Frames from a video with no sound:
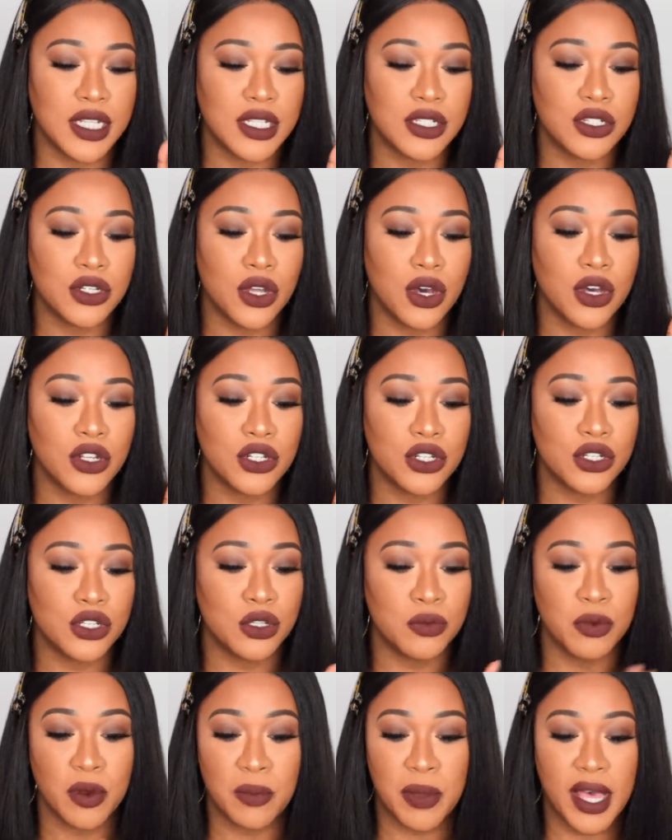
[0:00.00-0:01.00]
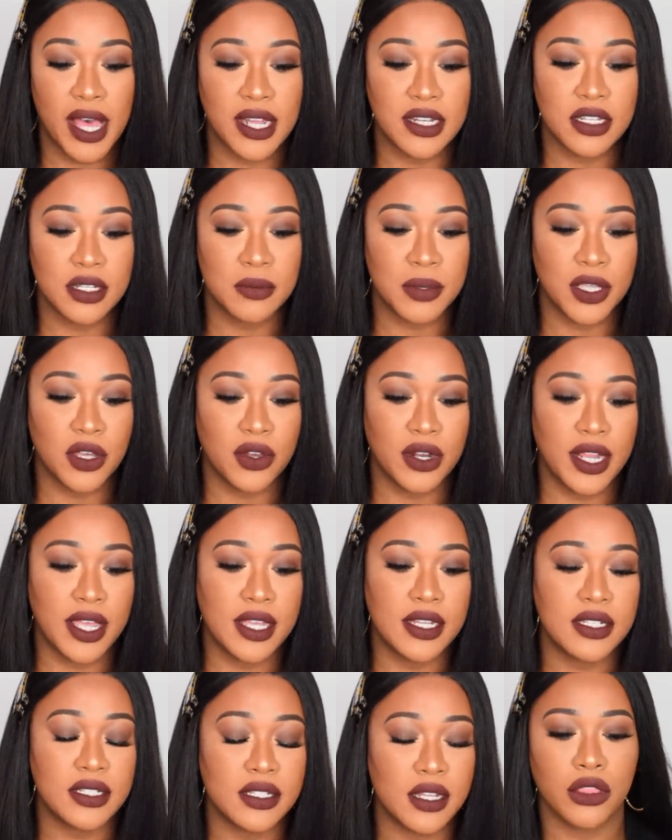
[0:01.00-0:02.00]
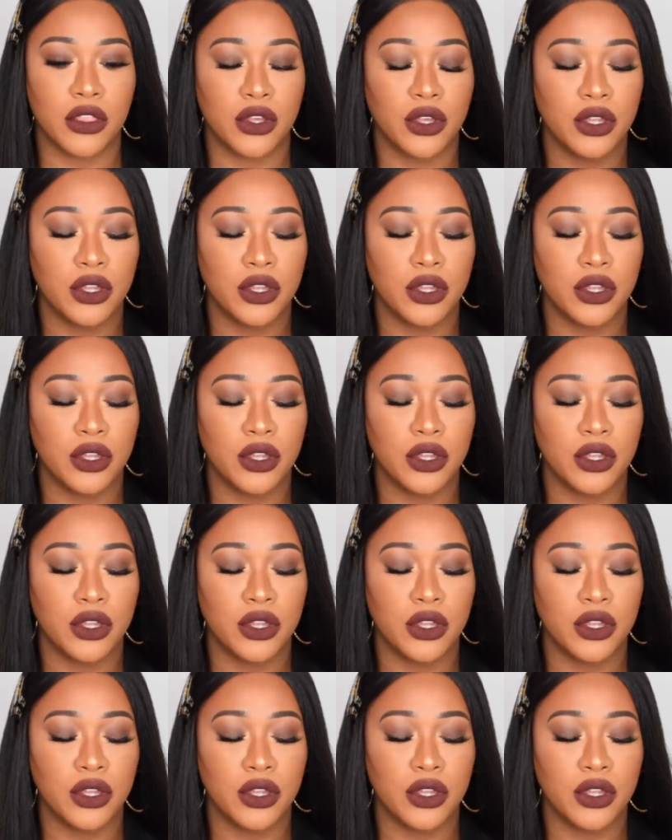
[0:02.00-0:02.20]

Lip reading: It's not super bad, to be honest. The